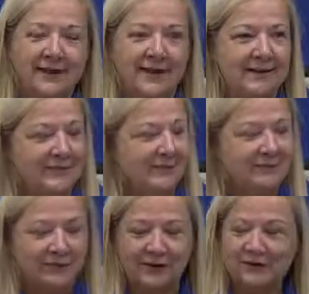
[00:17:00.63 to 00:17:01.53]
I
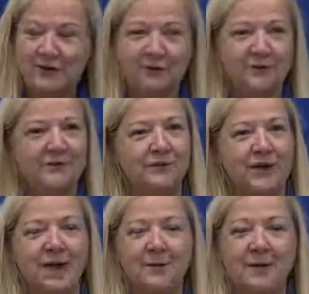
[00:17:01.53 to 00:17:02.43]
totally
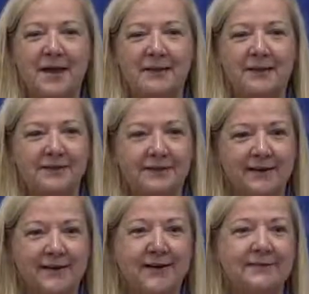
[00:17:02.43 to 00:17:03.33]
forgot about it.
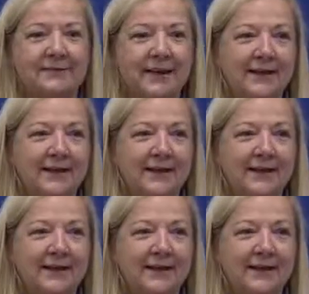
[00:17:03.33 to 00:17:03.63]
And